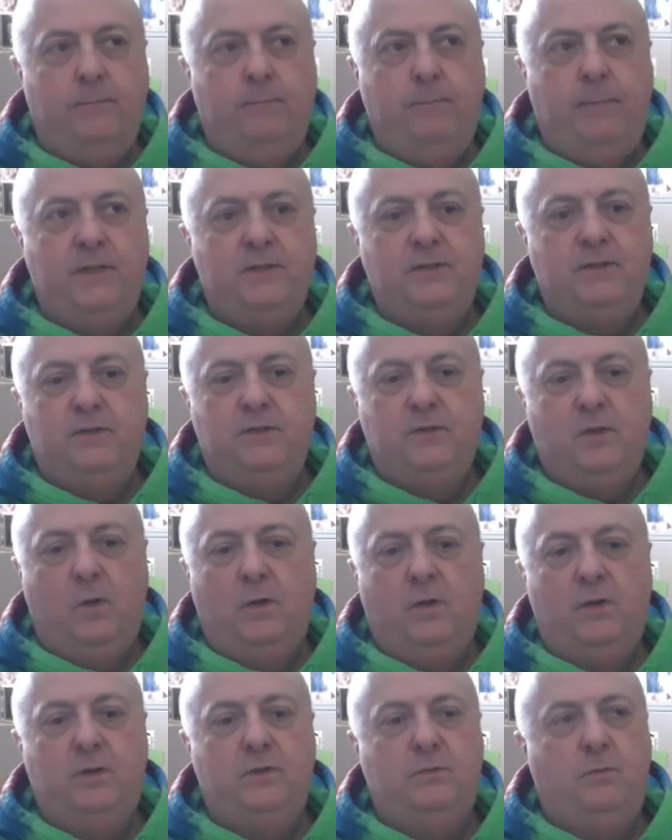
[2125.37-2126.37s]
Business
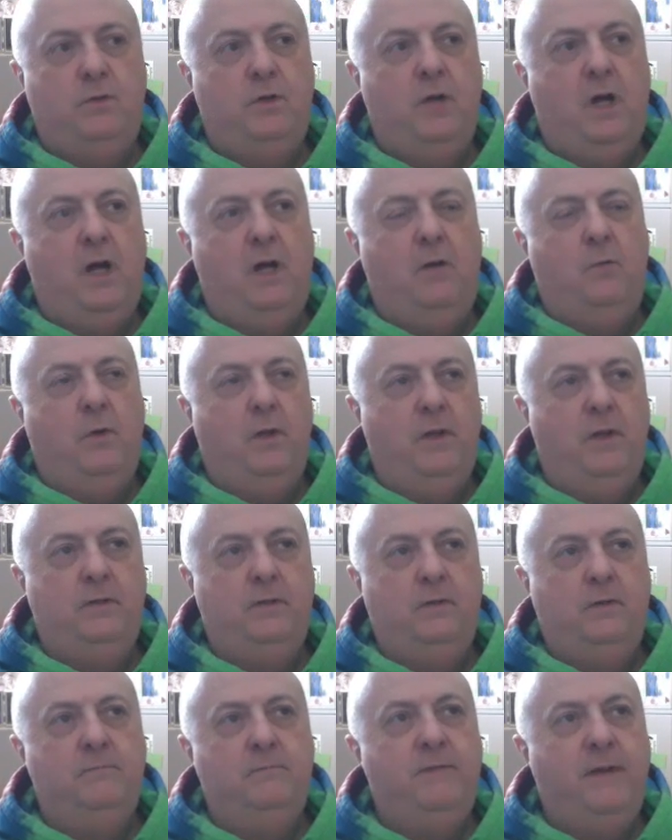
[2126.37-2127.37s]
owners were not willing
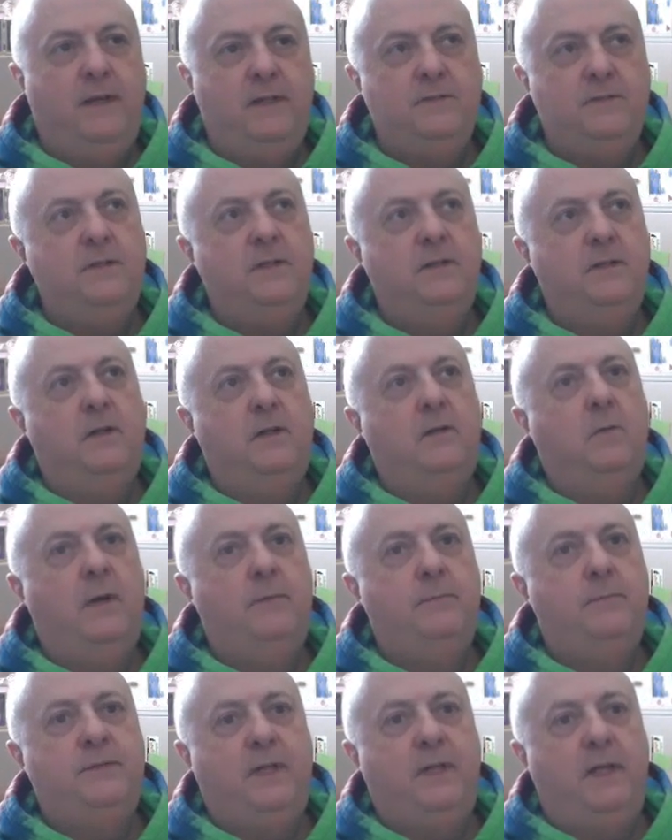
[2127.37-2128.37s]
to invest in their
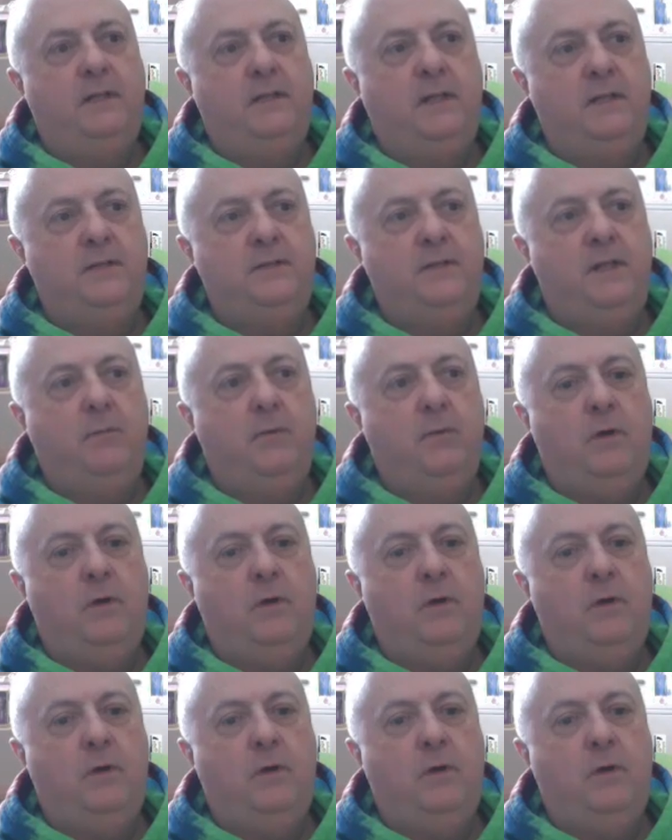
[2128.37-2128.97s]
website because they